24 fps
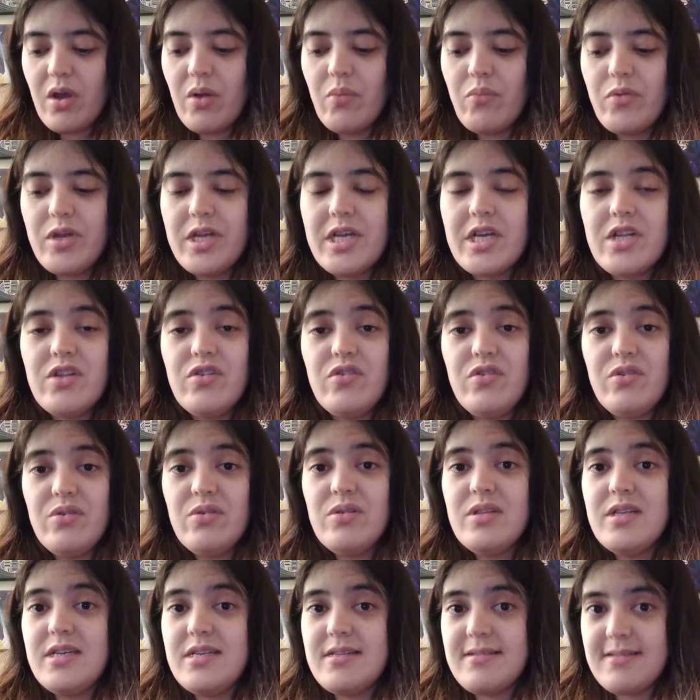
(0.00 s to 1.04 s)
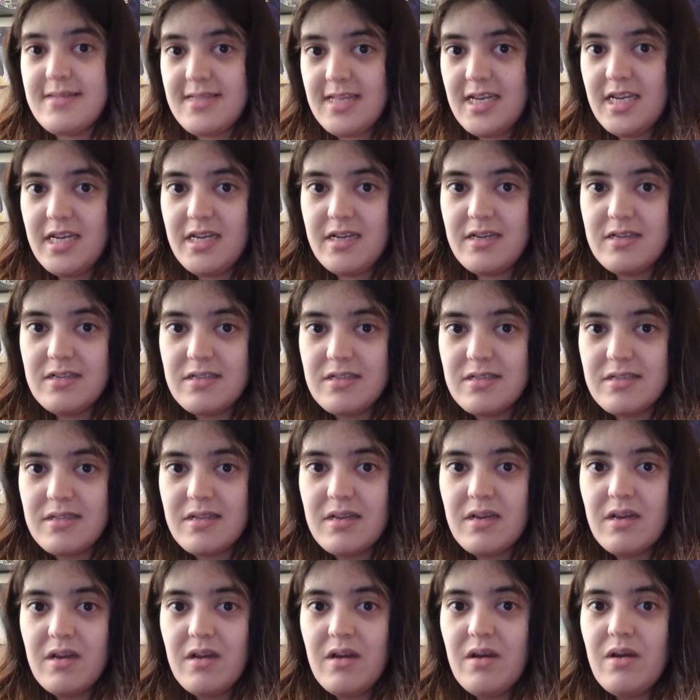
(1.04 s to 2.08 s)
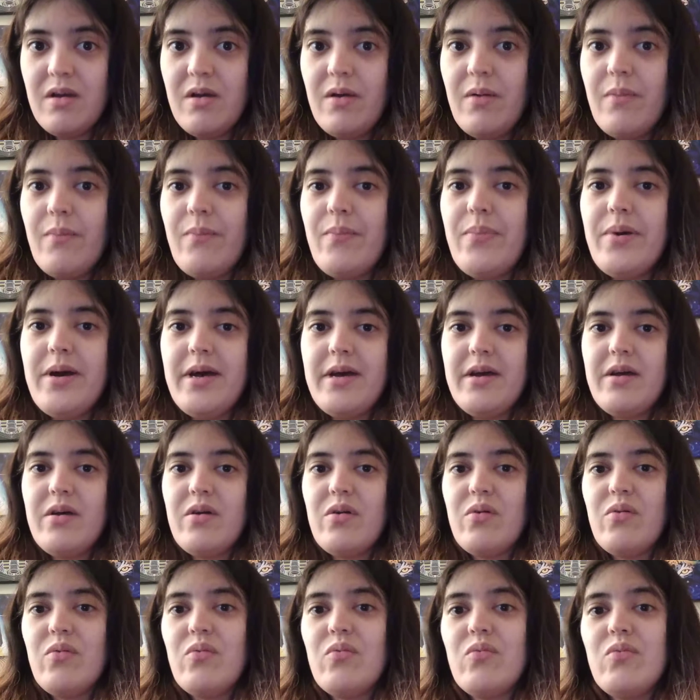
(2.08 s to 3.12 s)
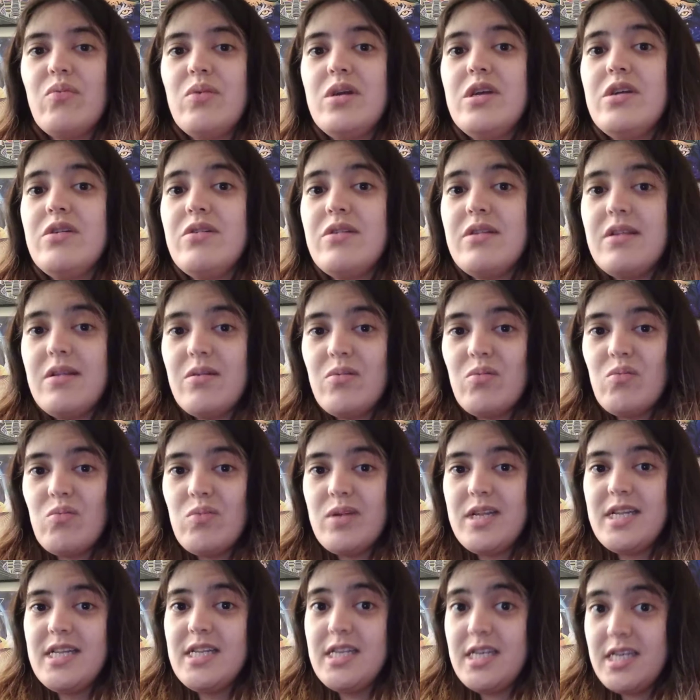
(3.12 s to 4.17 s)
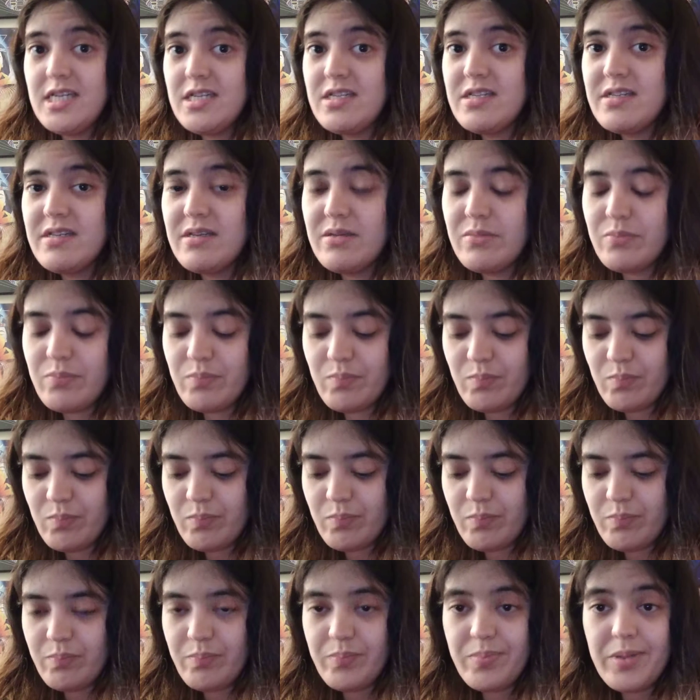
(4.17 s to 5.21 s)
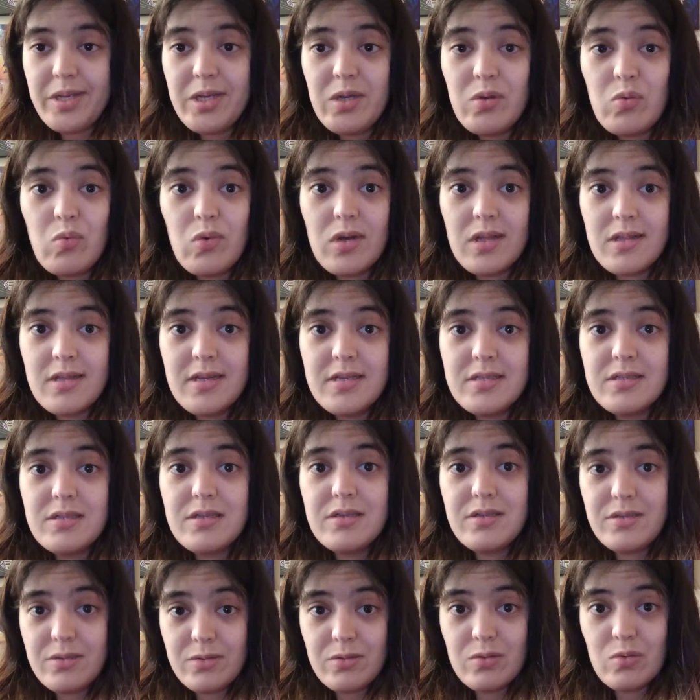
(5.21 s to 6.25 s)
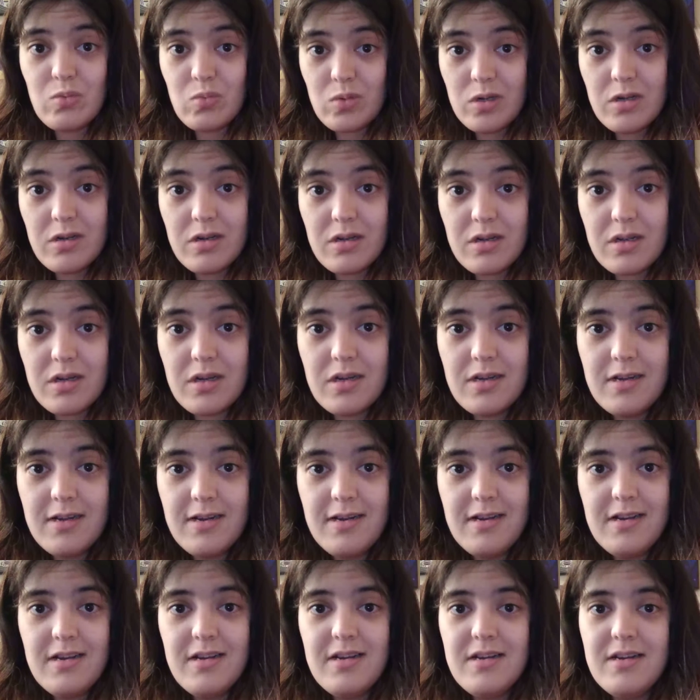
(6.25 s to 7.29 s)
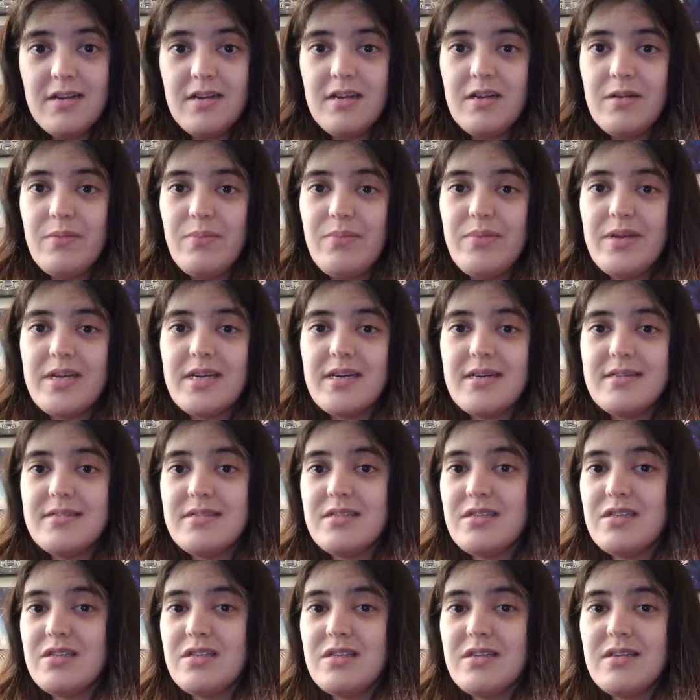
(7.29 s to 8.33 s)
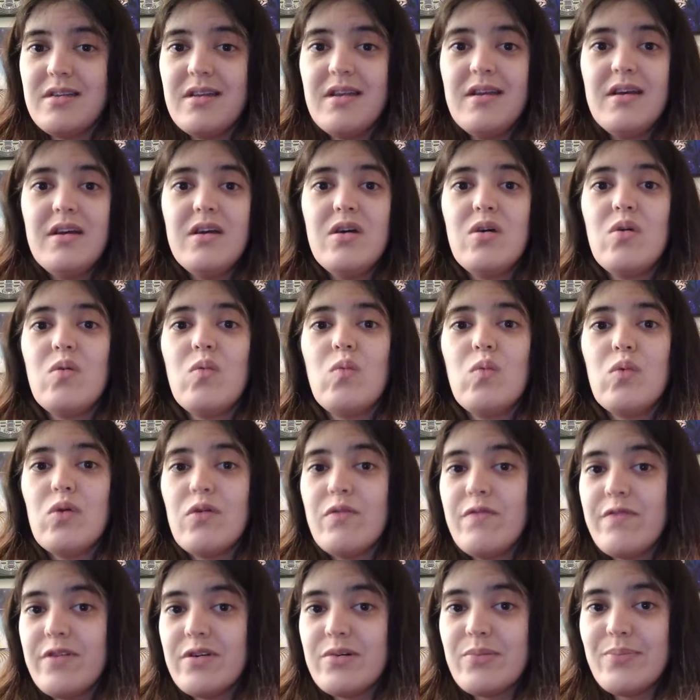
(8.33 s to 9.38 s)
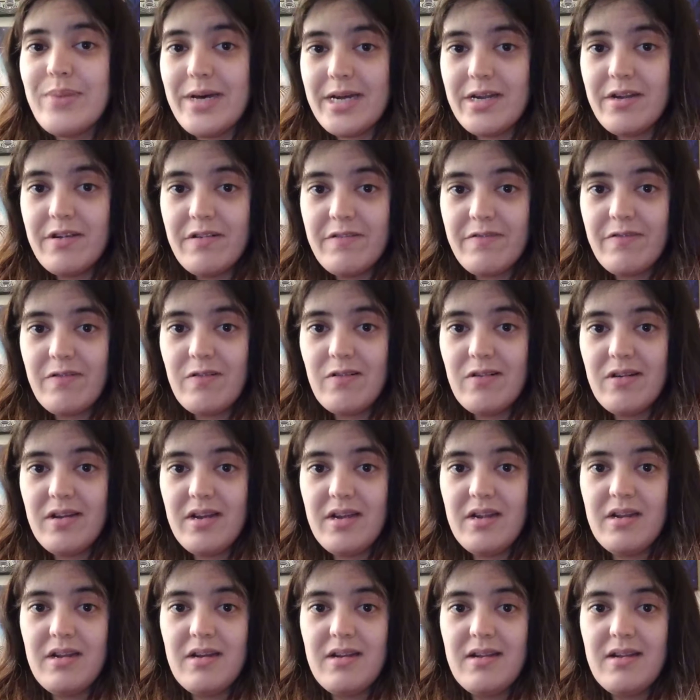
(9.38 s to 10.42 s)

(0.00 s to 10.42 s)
we can do these things, but we need to be willing to do the work, because we'll feel better for it.